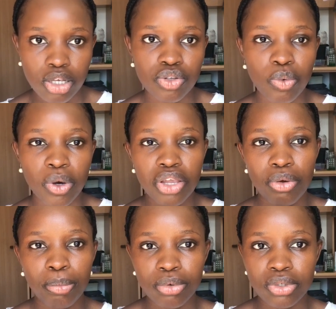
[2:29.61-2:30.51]
So when you
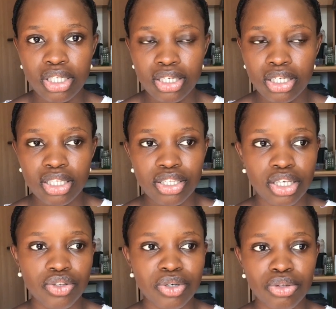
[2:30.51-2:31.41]
put this,
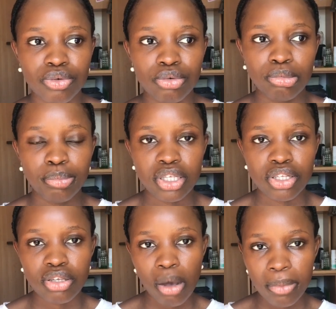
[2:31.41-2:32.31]
so it could be
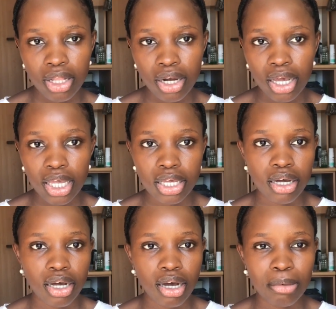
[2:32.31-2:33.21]
something like
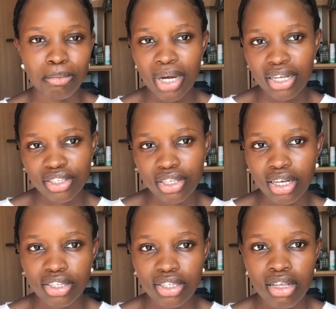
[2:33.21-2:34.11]
um,
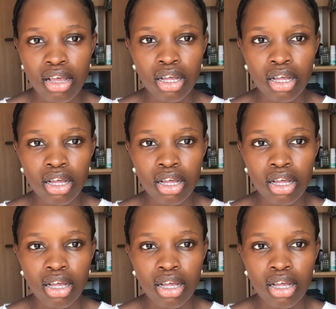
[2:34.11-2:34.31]
master's